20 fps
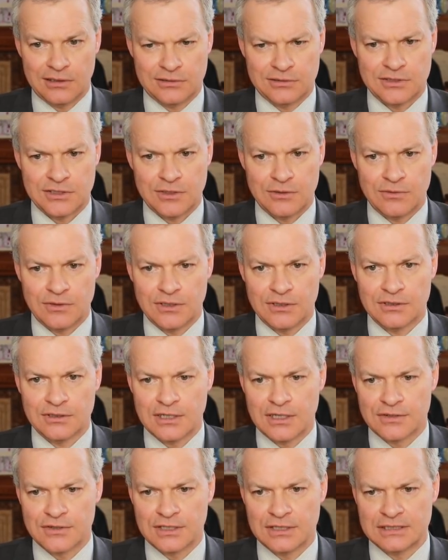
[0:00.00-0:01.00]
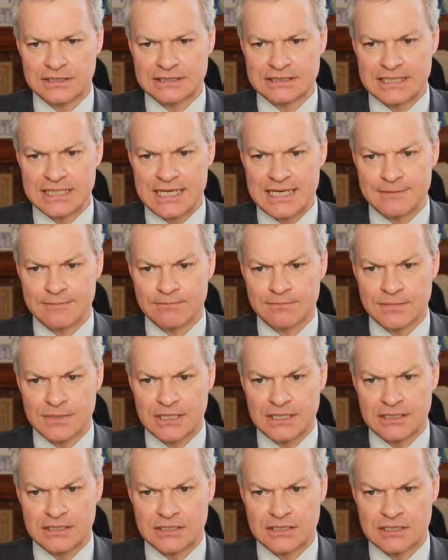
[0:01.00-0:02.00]
So I think this game
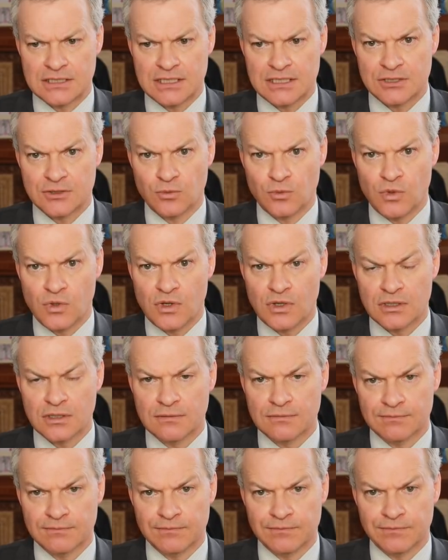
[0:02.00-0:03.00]
is won.